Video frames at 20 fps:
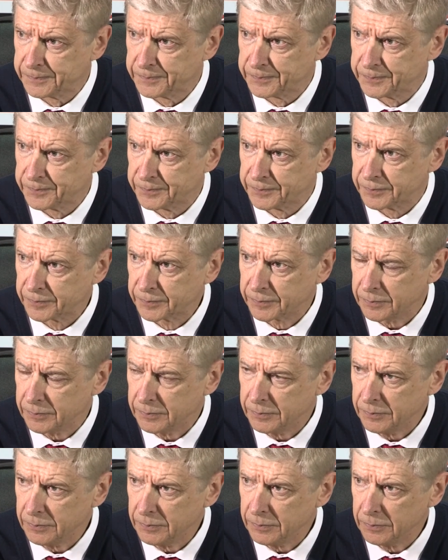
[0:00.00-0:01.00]

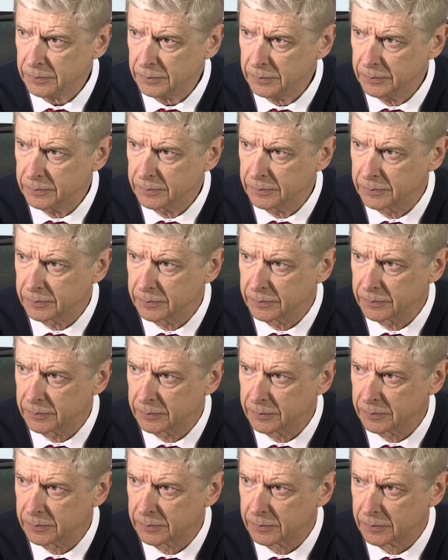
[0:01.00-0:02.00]

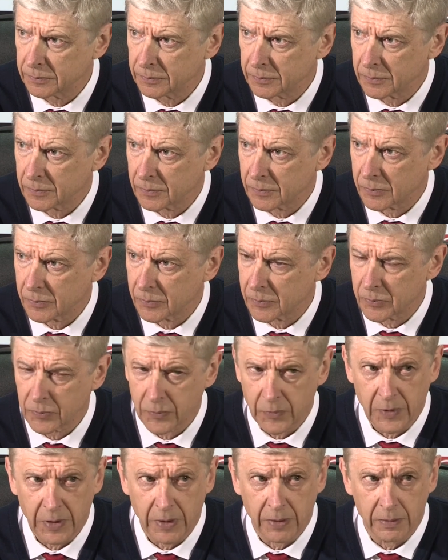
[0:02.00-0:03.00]

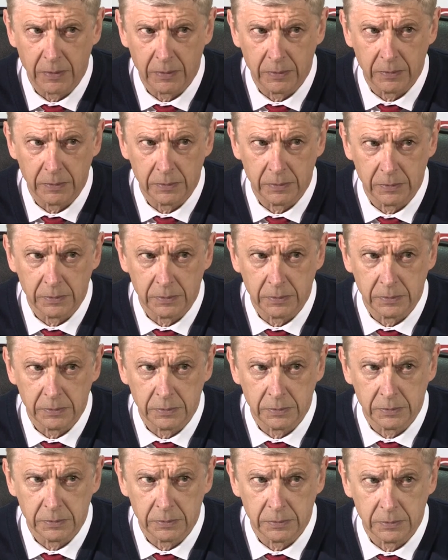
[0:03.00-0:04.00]

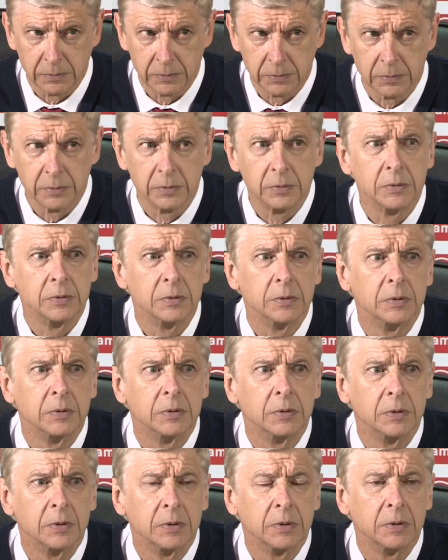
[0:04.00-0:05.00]

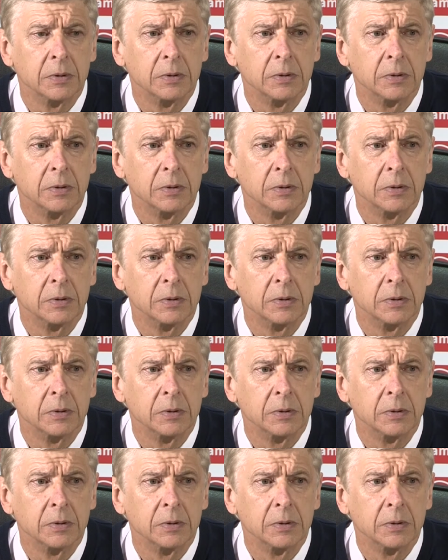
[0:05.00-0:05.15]
(no one is talking)